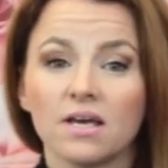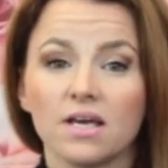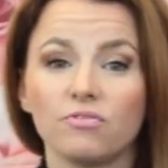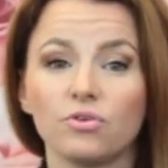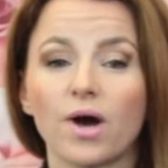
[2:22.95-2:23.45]

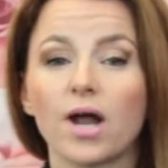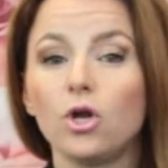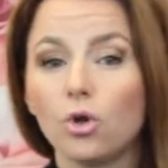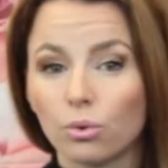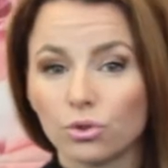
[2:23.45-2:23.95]
if you are
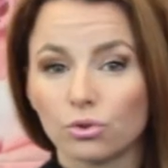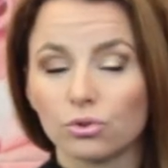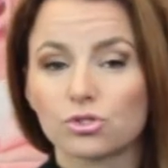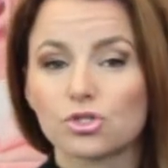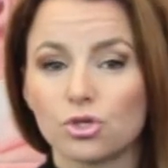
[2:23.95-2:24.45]

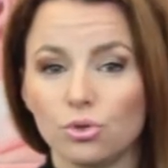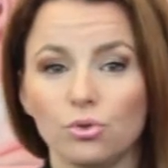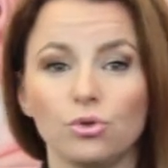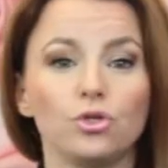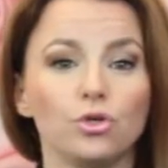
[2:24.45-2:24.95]
loyal
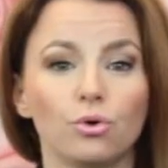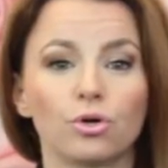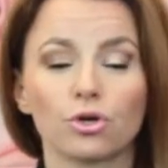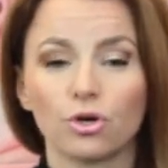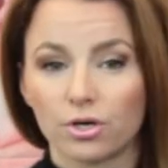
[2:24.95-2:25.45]
to
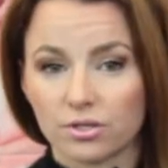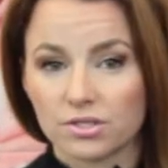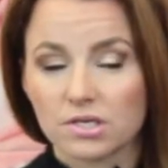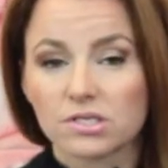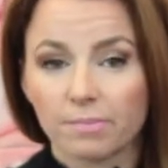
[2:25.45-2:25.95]
your
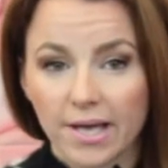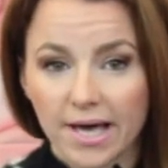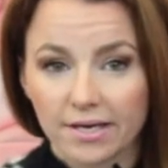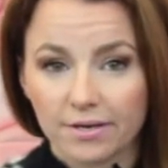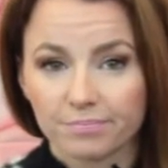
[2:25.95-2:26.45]
current
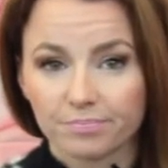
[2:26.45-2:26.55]
supplier.